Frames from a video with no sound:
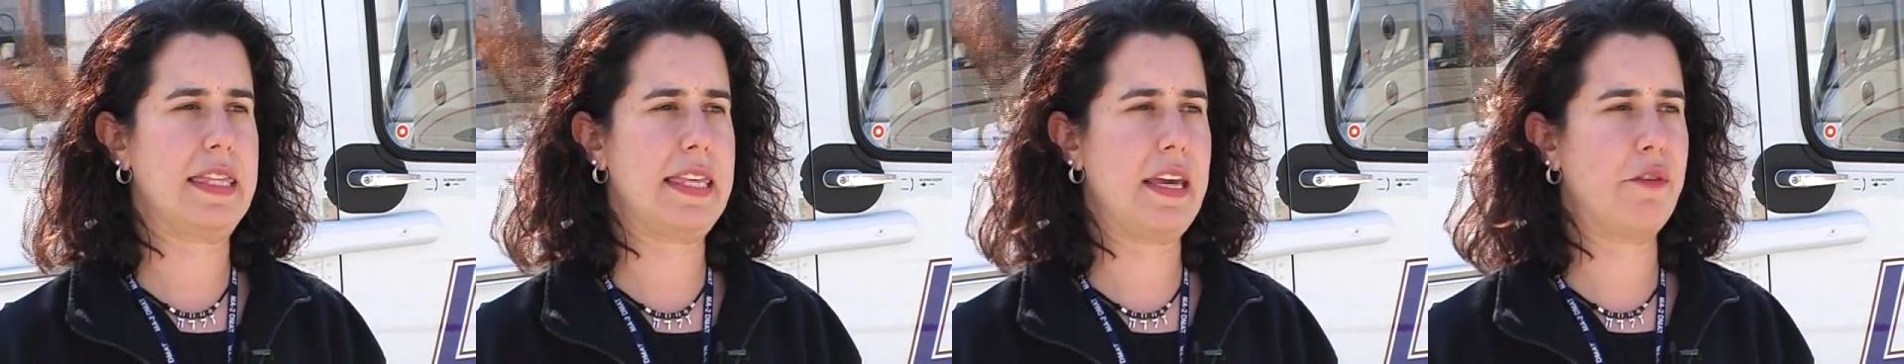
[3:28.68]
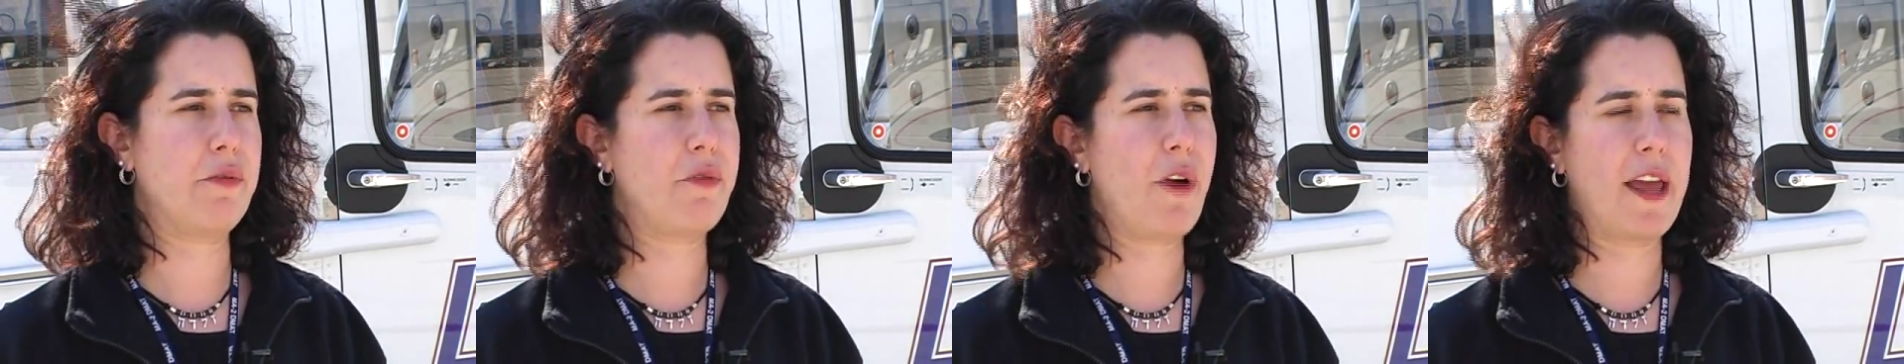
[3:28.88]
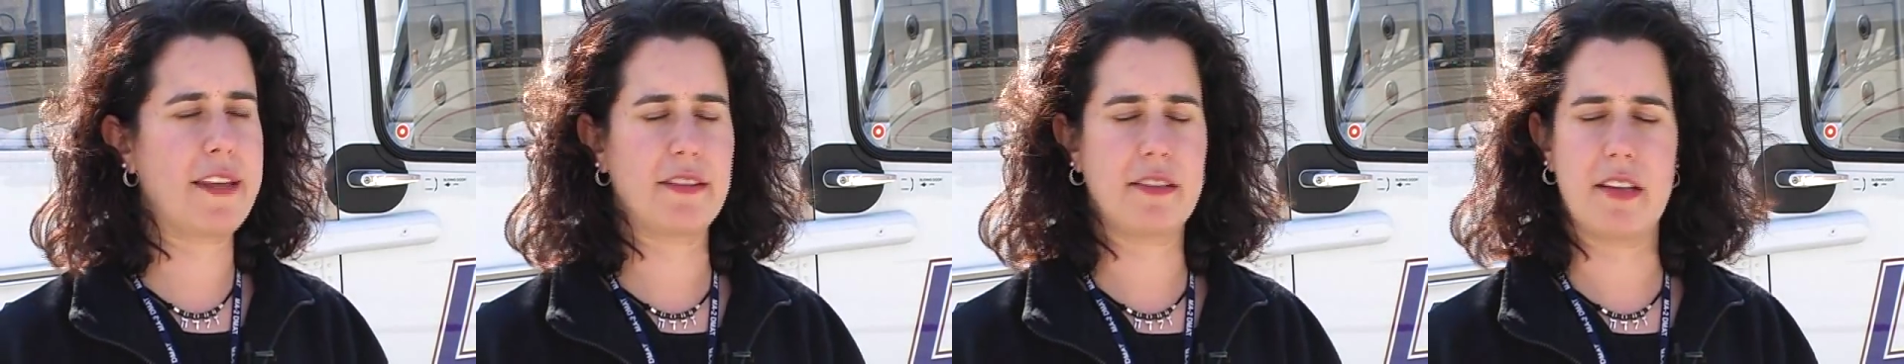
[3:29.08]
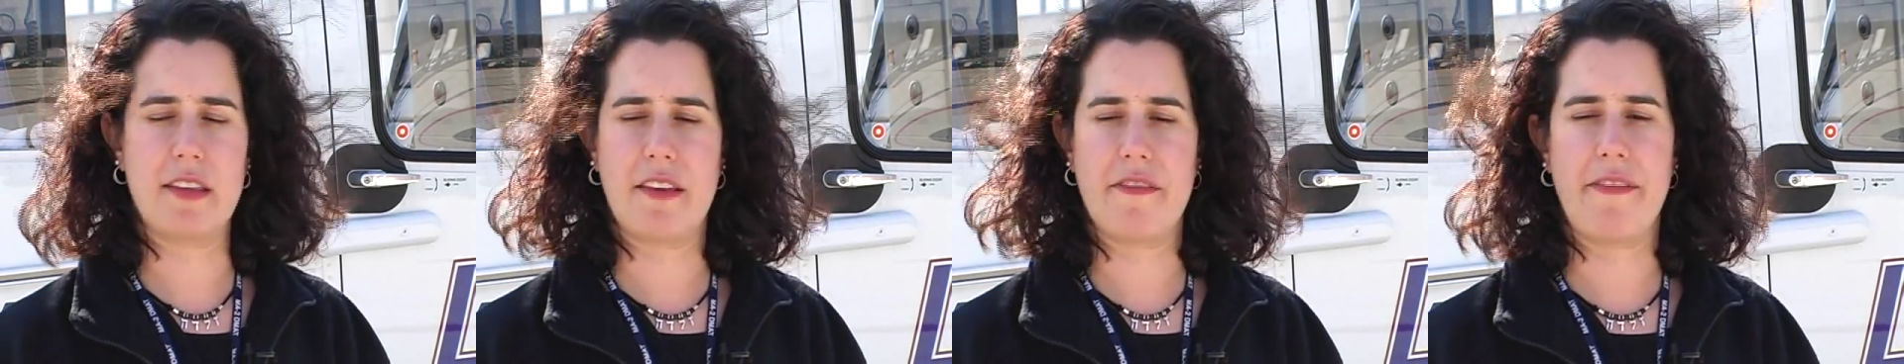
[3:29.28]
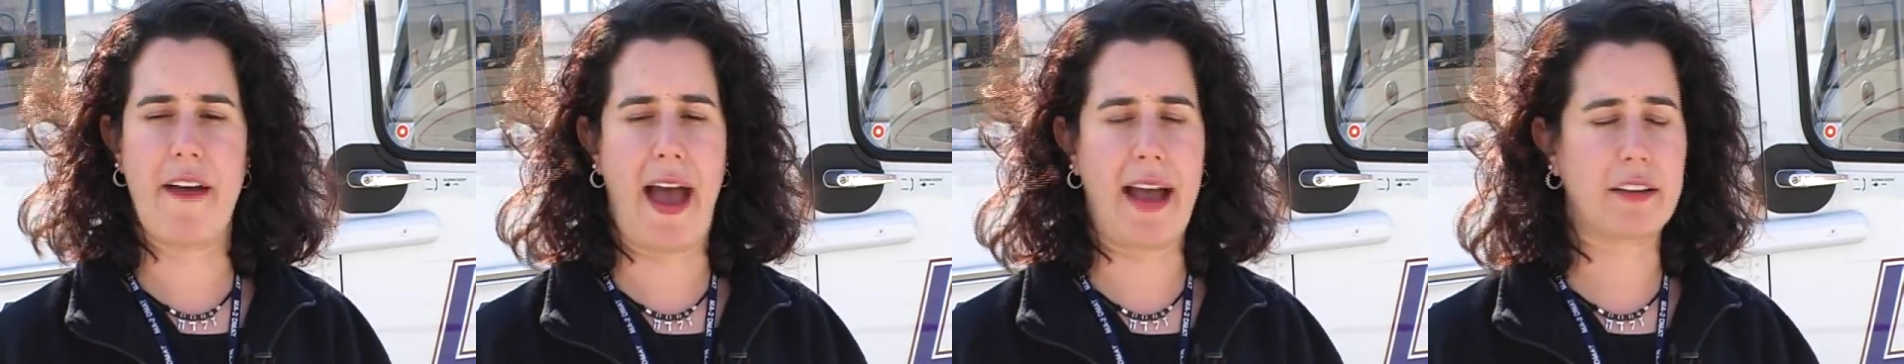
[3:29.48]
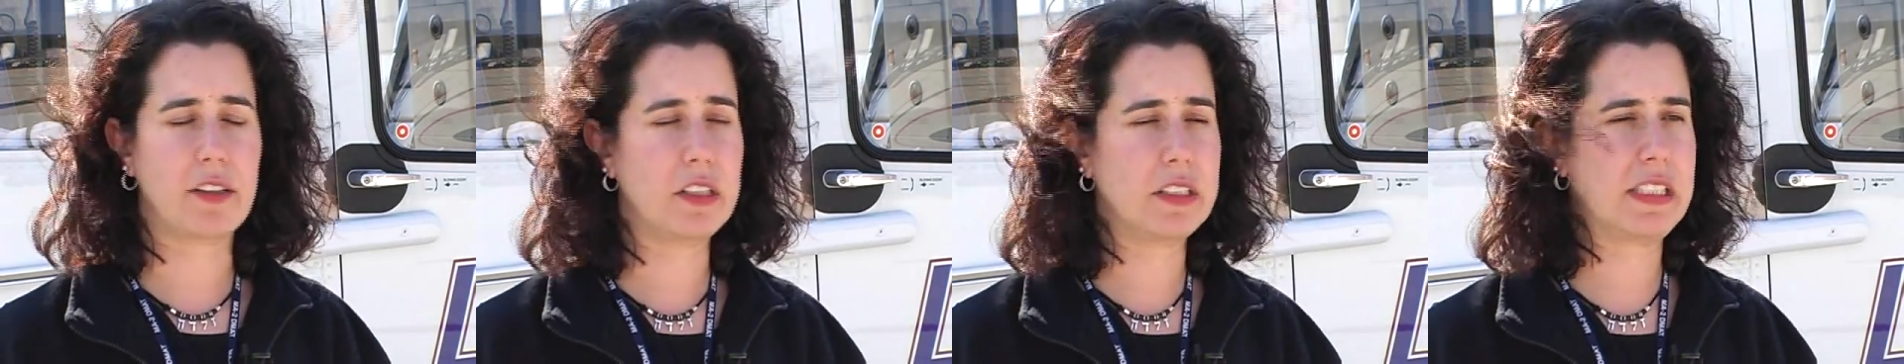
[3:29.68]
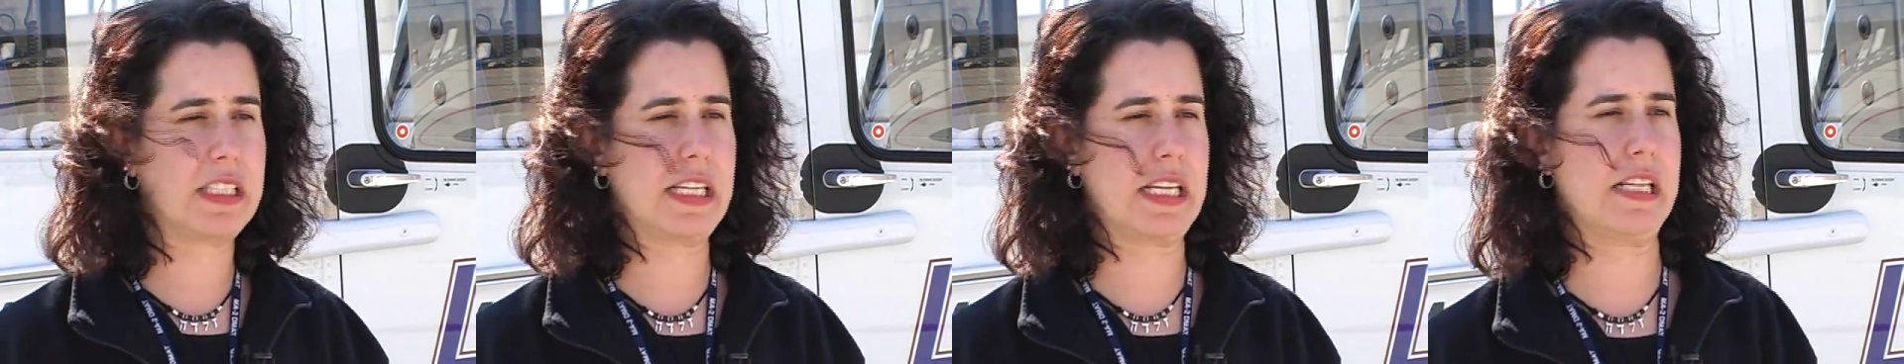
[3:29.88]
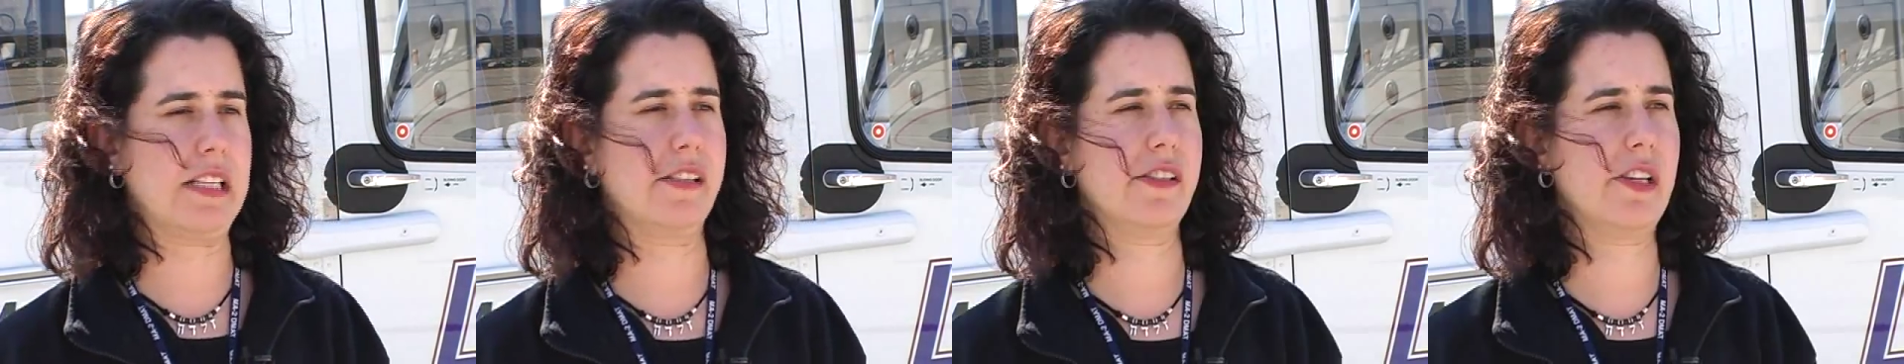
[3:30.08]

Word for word: The rest of the faculty